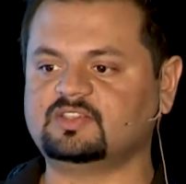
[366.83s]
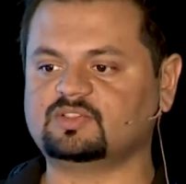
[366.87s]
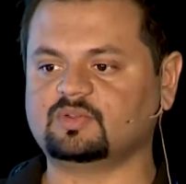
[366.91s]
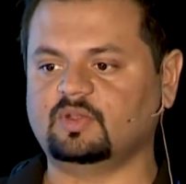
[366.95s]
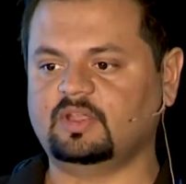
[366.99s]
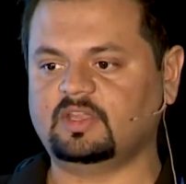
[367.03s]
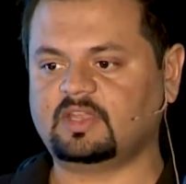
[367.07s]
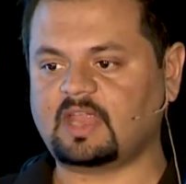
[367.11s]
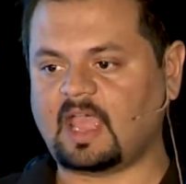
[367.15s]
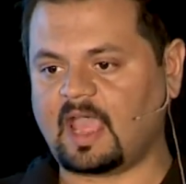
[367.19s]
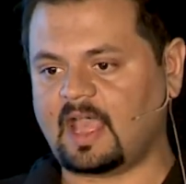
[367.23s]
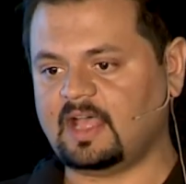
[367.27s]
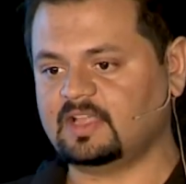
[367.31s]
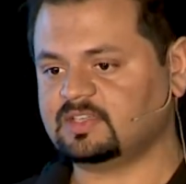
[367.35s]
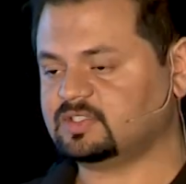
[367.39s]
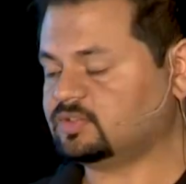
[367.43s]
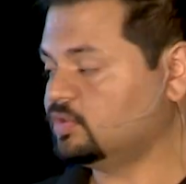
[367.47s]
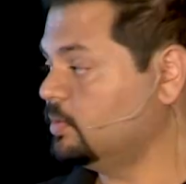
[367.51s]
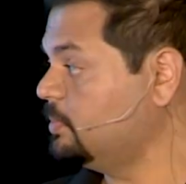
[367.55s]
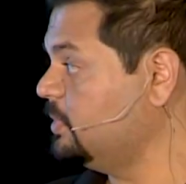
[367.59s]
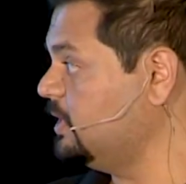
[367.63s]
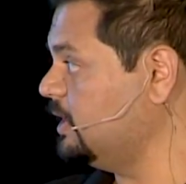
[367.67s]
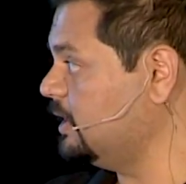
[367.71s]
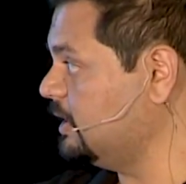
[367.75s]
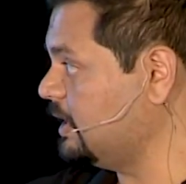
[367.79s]
So it has to
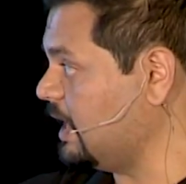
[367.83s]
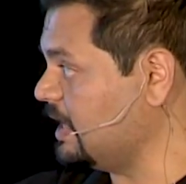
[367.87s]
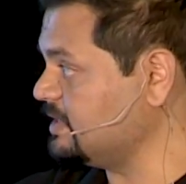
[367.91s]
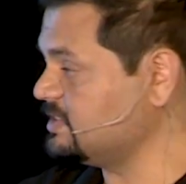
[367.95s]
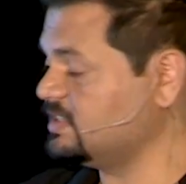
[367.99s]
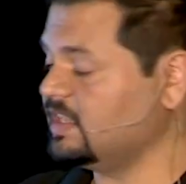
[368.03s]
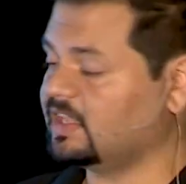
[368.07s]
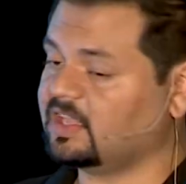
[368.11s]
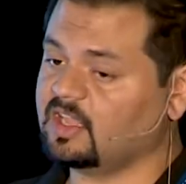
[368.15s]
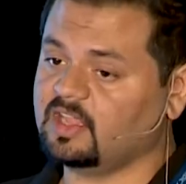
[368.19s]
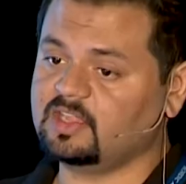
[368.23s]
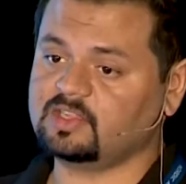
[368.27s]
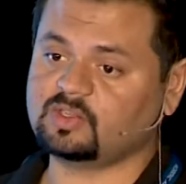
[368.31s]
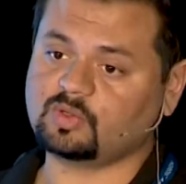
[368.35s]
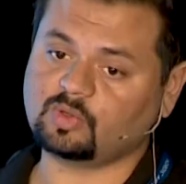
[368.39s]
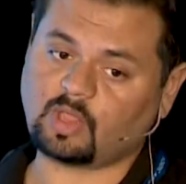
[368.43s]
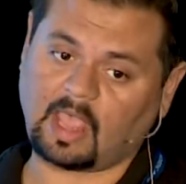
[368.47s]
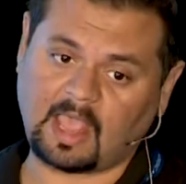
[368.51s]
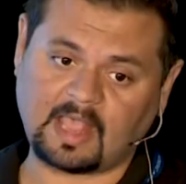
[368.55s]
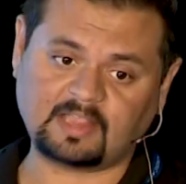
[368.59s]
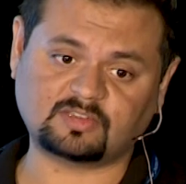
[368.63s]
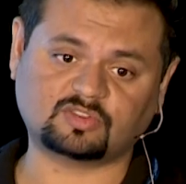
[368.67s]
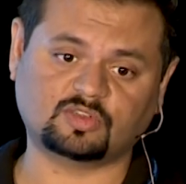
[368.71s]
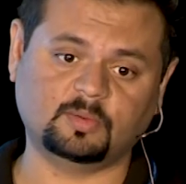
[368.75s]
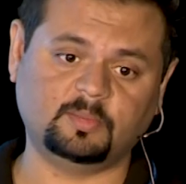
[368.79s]
be, the SDK
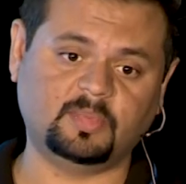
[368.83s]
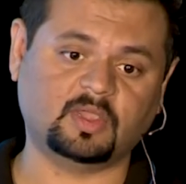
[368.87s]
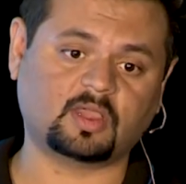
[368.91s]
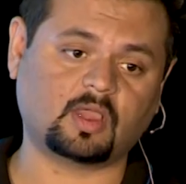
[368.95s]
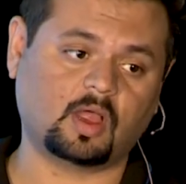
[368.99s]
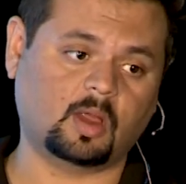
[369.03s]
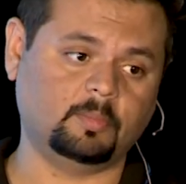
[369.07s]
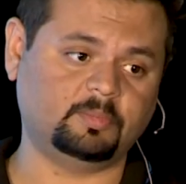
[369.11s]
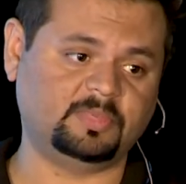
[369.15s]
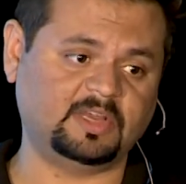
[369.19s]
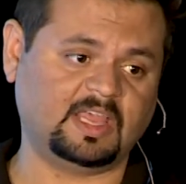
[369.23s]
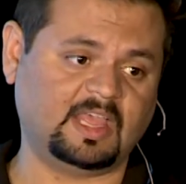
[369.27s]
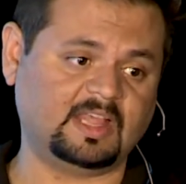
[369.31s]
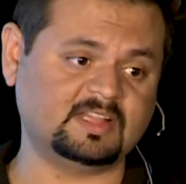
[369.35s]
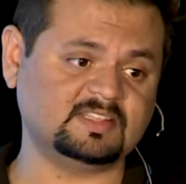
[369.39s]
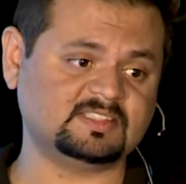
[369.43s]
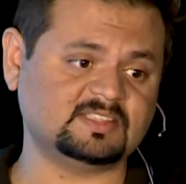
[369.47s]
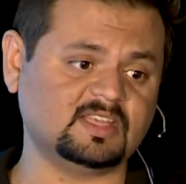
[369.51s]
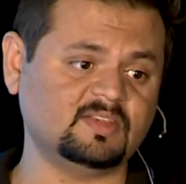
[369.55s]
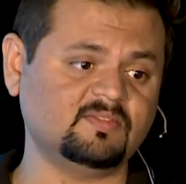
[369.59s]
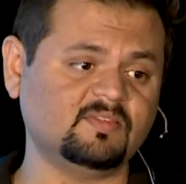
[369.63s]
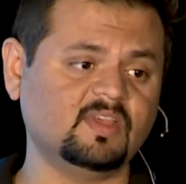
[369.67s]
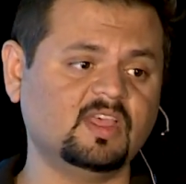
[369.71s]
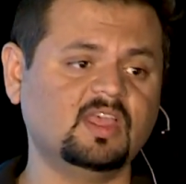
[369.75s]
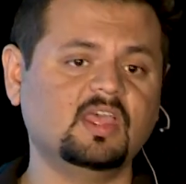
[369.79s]
has to be
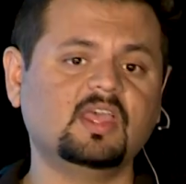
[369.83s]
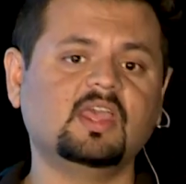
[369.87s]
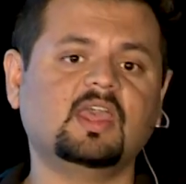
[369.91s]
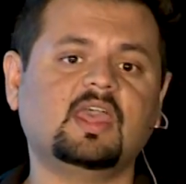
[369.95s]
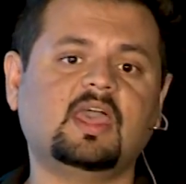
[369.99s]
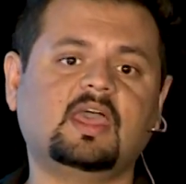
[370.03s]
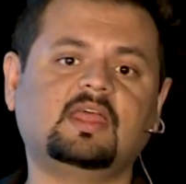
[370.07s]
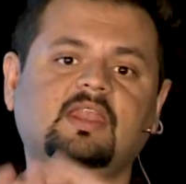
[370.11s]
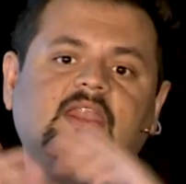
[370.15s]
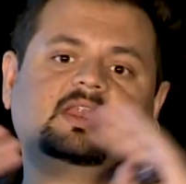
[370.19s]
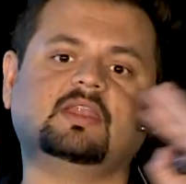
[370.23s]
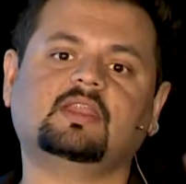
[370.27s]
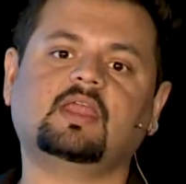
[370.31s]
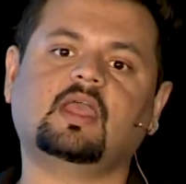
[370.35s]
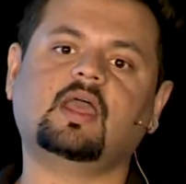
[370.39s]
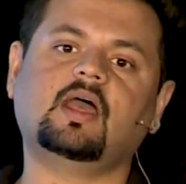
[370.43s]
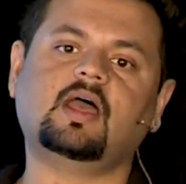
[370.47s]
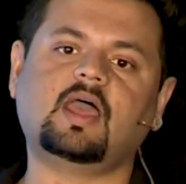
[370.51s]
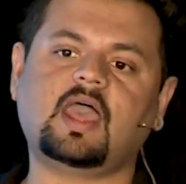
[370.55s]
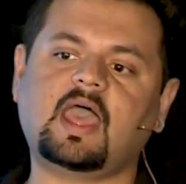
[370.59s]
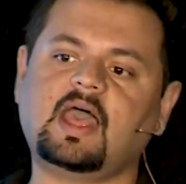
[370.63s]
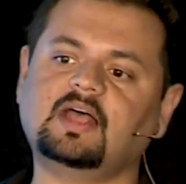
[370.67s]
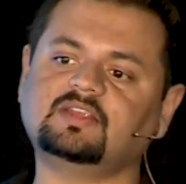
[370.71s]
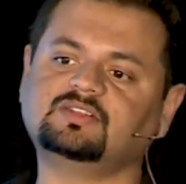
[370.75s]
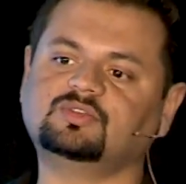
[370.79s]
comprehensive and
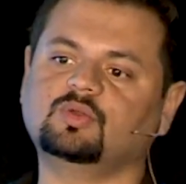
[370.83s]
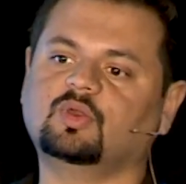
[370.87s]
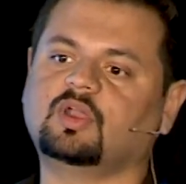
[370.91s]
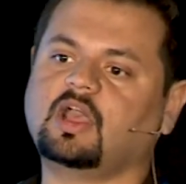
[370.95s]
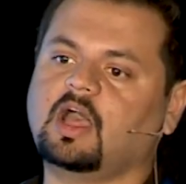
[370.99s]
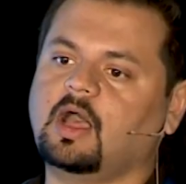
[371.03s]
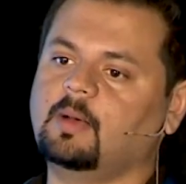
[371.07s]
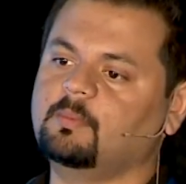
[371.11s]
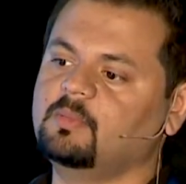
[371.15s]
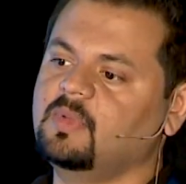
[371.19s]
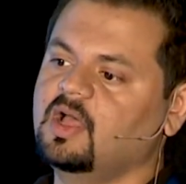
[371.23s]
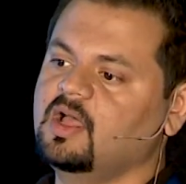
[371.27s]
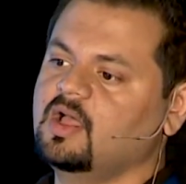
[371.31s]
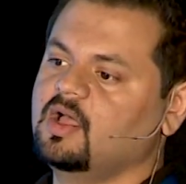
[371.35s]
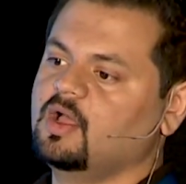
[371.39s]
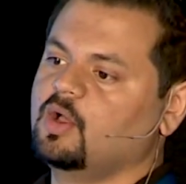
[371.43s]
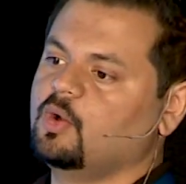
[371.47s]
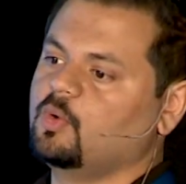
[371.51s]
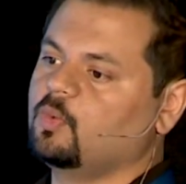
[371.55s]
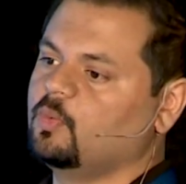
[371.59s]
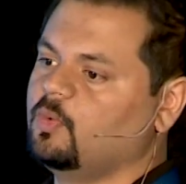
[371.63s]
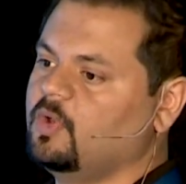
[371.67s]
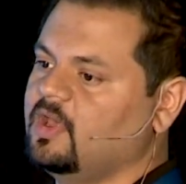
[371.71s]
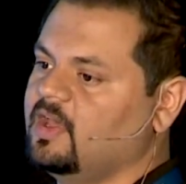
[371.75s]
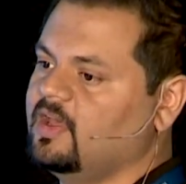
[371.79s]
has to come
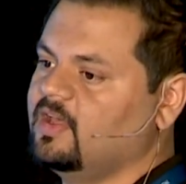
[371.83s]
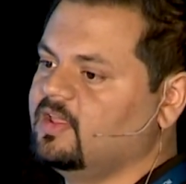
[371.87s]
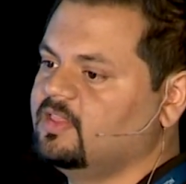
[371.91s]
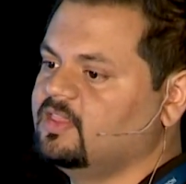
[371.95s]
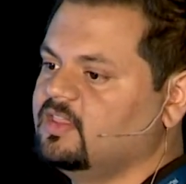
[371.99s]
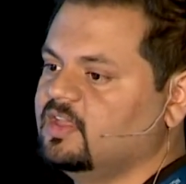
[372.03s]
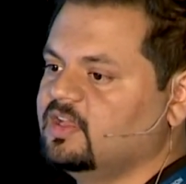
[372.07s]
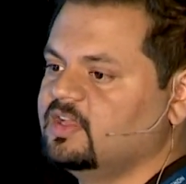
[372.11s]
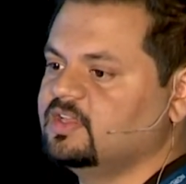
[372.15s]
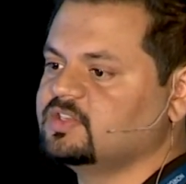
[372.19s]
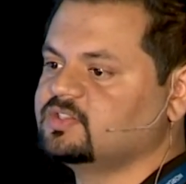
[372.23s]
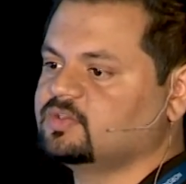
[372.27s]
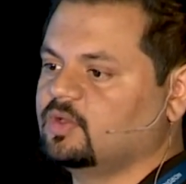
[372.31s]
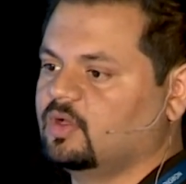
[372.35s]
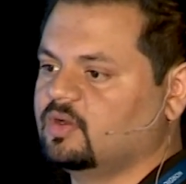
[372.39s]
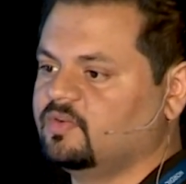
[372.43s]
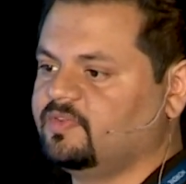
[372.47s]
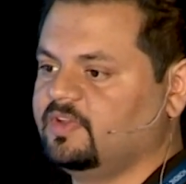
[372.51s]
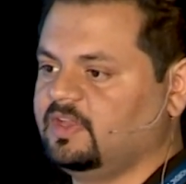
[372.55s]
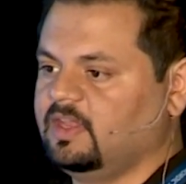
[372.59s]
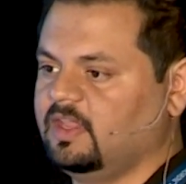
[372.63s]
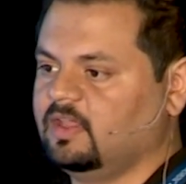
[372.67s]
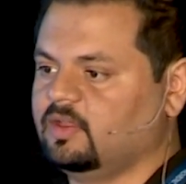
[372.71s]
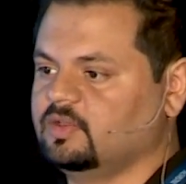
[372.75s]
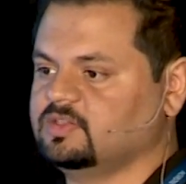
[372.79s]
with sort of
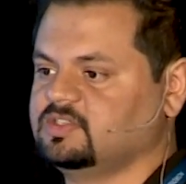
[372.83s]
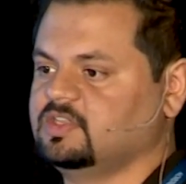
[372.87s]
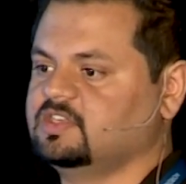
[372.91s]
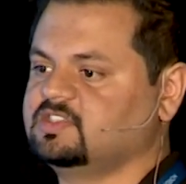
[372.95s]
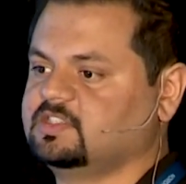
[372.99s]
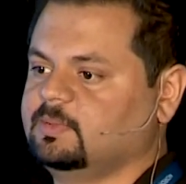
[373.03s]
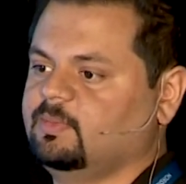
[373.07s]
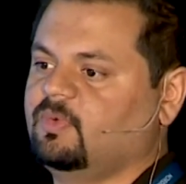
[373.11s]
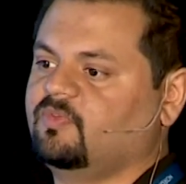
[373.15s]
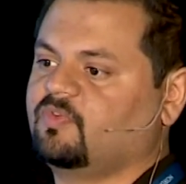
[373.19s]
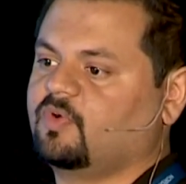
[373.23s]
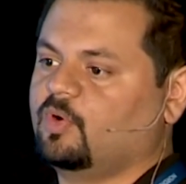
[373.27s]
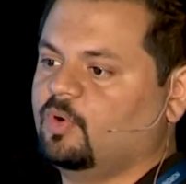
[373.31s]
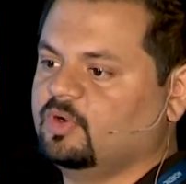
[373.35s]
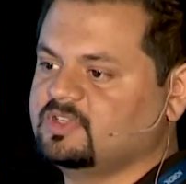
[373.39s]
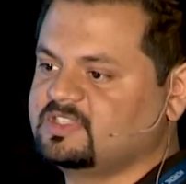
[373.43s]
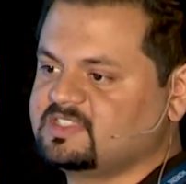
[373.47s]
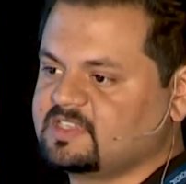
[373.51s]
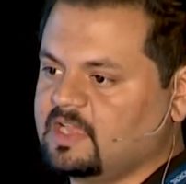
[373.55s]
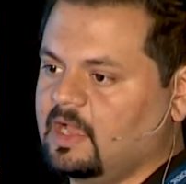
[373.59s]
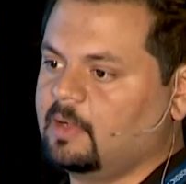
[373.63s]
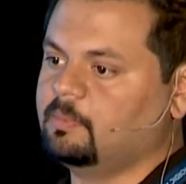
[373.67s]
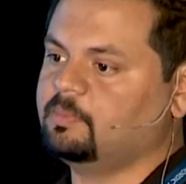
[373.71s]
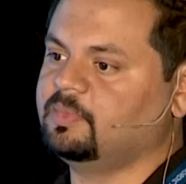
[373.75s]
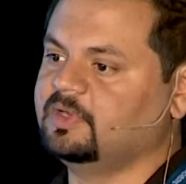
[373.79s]
an ecosystem of code
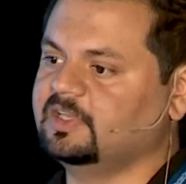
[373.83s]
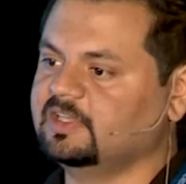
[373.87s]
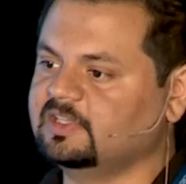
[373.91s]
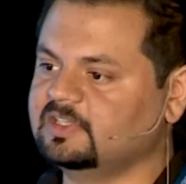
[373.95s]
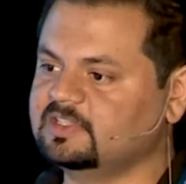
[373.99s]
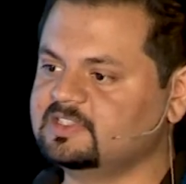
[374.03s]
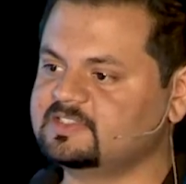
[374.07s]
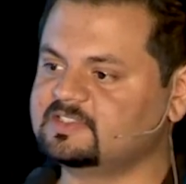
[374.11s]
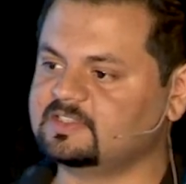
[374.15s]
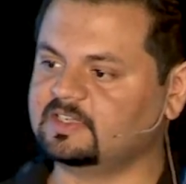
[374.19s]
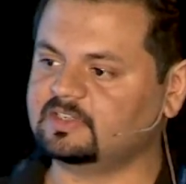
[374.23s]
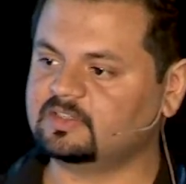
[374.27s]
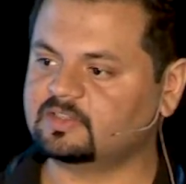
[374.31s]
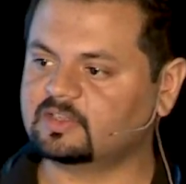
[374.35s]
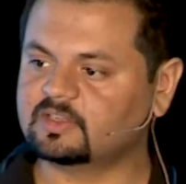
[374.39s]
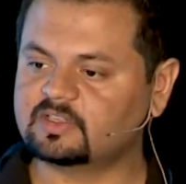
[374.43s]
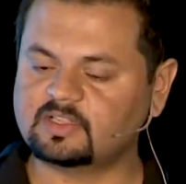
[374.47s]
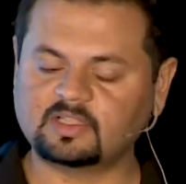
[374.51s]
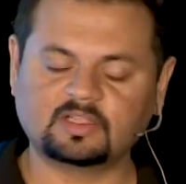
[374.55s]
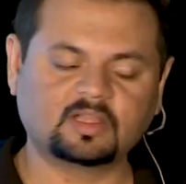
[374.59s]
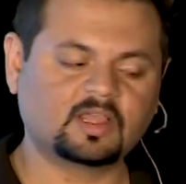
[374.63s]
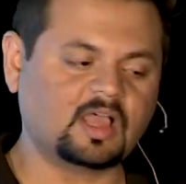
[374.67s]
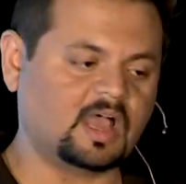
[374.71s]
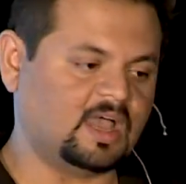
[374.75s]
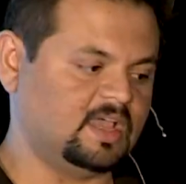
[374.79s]
samples and
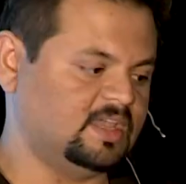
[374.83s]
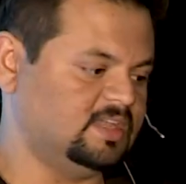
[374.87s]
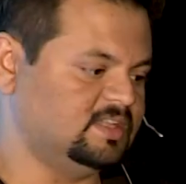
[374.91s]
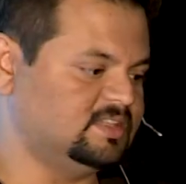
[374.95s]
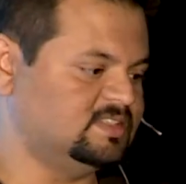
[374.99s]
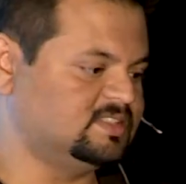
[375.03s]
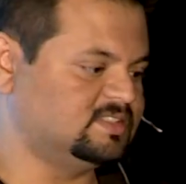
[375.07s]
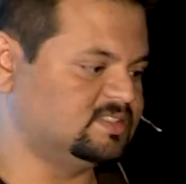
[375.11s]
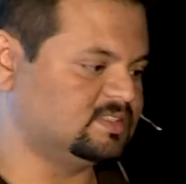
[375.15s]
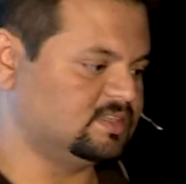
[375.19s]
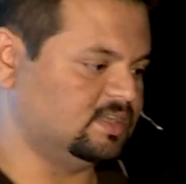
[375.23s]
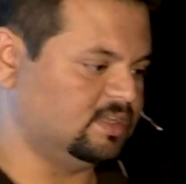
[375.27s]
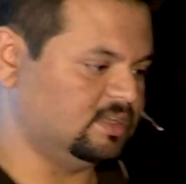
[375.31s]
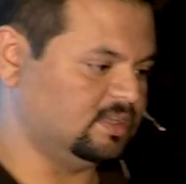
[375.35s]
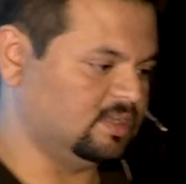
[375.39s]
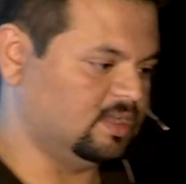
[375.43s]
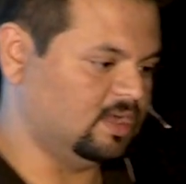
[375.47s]
guides and